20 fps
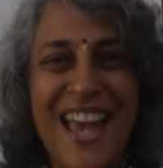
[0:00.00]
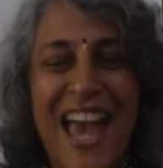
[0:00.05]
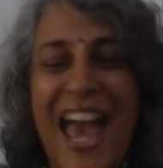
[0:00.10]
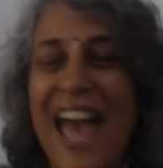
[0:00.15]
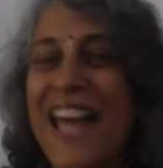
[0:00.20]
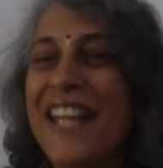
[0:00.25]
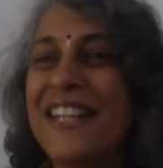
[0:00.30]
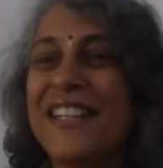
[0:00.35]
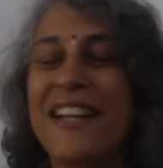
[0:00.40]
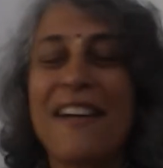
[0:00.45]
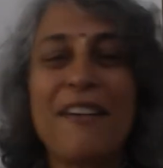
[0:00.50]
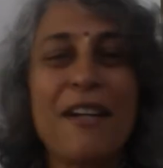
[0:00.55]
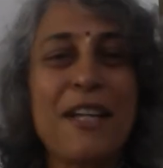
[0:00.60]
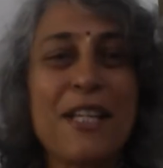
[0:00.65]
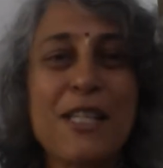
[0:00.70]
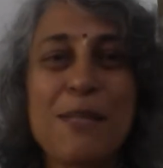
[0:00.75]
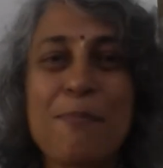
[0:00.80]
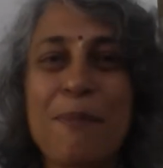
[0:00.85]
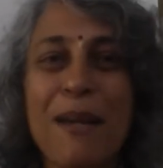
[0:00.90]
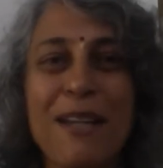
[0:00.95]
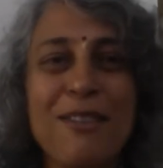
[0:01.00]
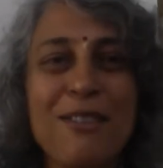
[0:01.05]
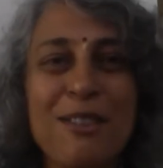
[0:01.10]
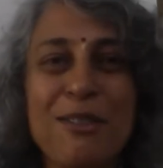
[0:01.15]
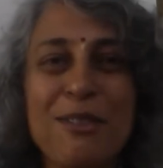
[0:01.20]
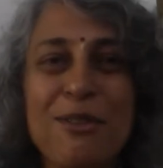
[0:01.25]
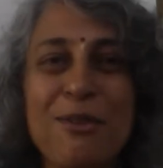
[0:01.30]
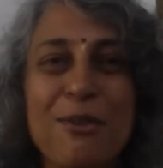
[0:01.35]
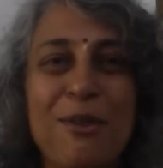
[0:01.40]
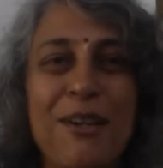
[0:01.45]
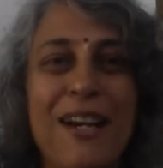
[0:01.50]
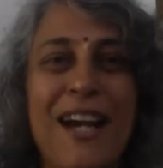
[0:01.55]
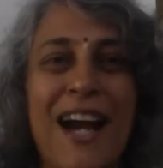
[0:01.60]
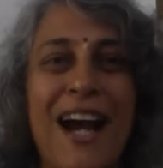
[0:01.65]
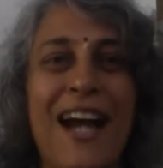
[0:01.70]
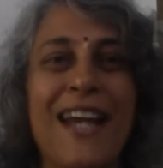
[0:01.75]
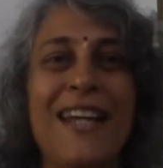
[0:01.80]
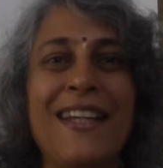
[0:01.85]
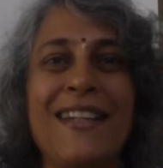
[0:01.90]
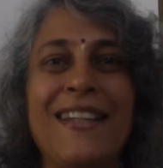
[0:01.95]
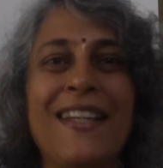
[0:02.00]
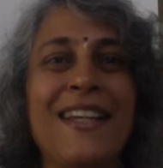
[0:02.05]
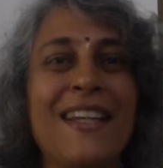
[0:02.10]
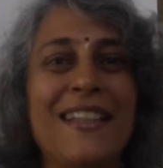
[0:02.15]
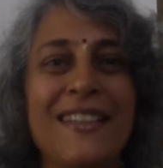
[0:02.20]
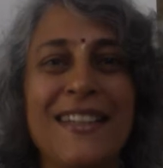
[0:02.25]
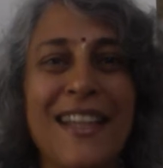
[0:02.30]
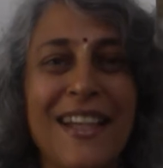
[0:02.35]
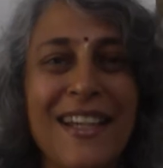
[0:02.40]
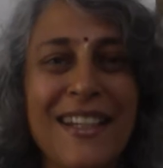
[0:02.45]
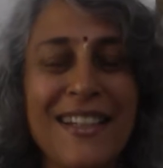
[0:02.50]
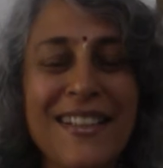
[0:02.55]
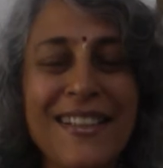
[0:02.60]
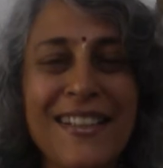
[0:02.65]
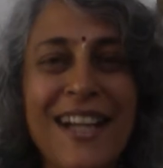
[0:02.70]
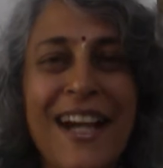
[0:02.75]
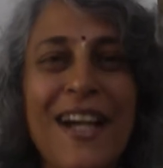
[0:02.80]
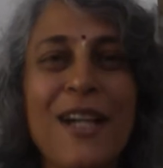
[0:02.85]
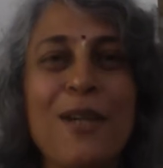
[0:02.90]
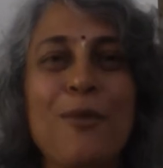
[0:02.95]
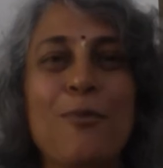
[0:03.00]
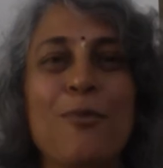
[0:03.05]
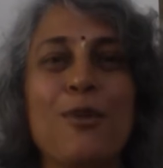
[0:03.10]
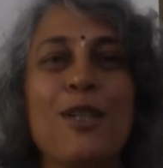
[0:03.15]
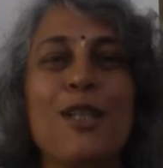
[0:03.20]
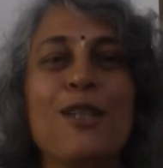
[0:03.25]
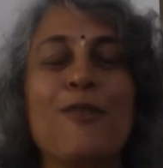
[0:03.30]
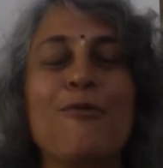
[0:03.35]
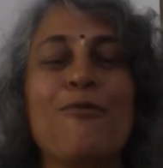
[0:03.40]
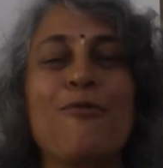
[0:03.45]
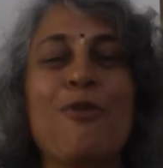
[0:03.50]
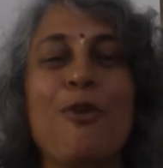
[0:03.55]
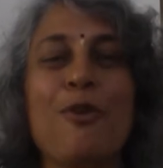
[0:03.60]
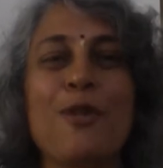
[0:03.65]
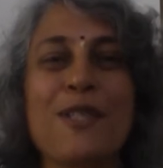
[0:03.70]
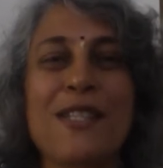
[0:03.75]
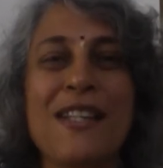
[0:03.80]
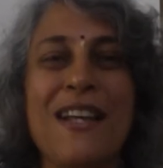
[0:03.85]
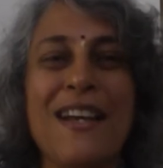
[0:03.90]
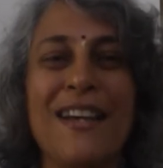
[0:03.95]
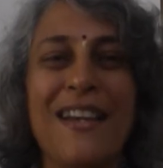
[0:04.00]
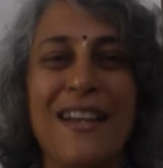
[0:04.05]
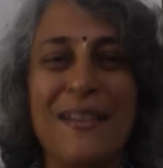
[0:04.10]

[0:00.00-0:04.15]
and are expected to guide the entire workforce,